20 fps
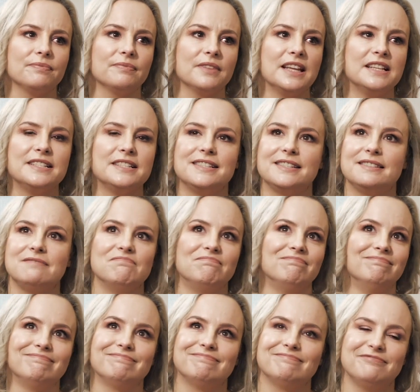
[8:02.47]
It
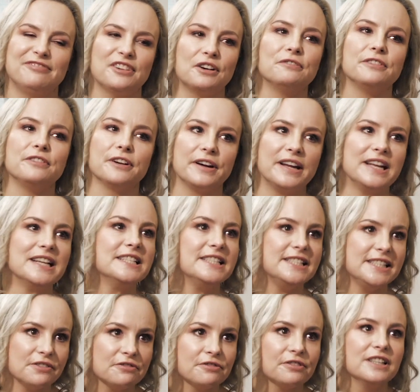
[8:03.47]
felt very
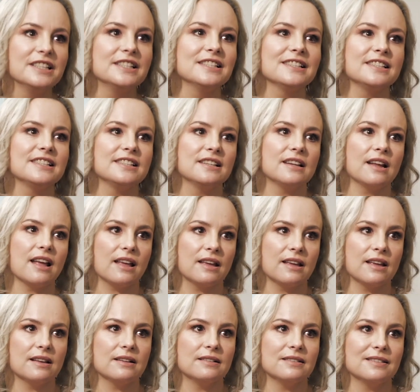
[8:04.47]
indifferent
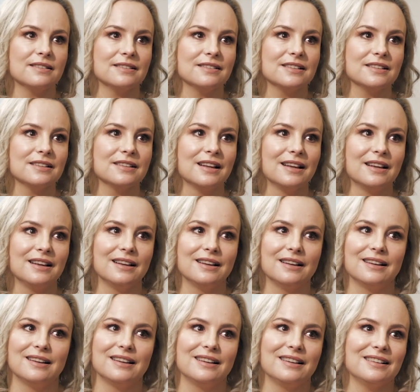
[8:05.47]
and
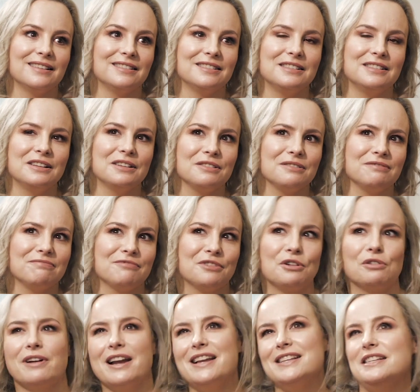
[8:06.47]
not
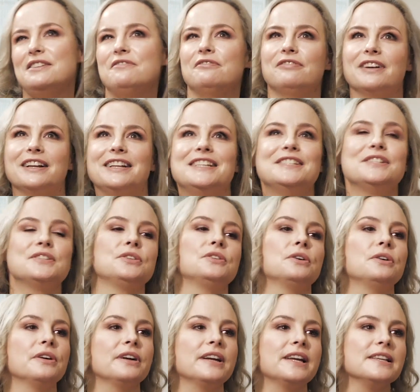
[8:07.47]
crazy funny
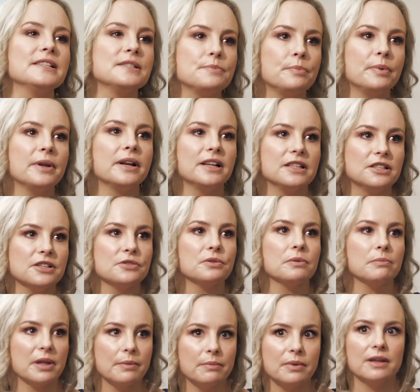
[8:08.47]
stories, but I just
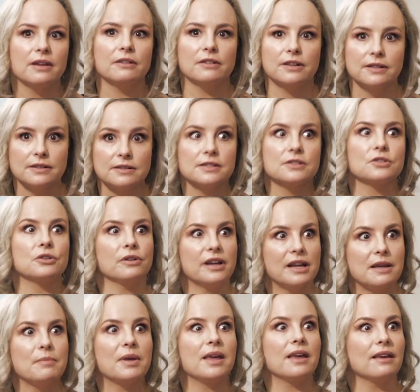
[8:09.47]
remember hearing the
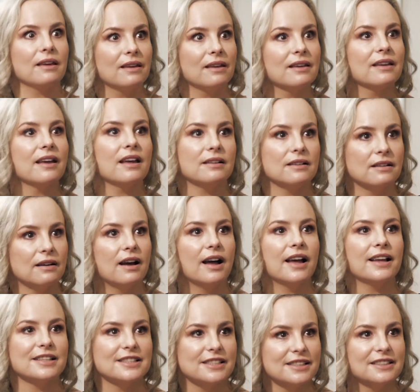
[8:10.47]
screaming at
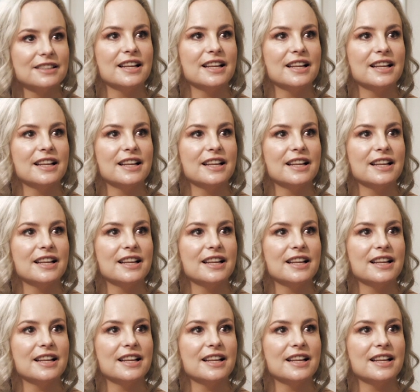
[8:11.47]
night.